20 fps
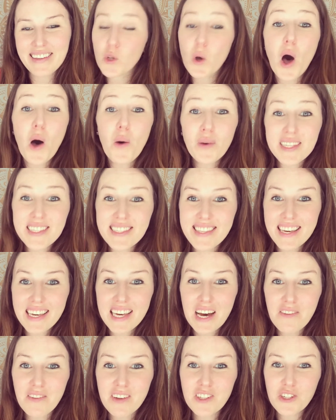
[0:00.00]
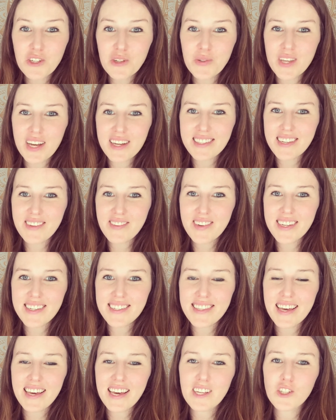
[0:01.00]
So always think of and choose activities
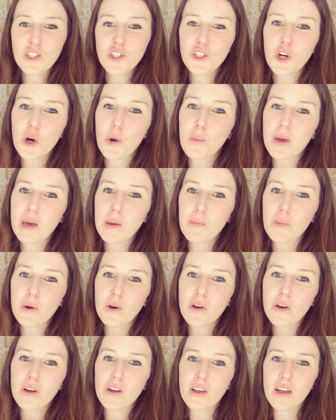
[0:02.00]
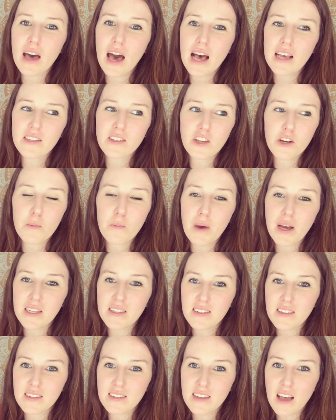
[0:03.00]
that can show people as their
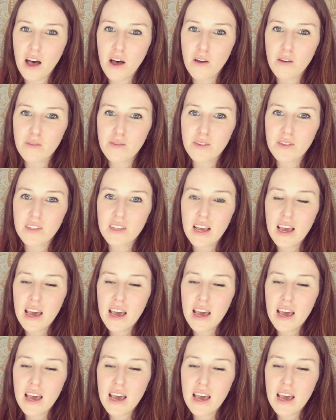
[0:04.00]
best selves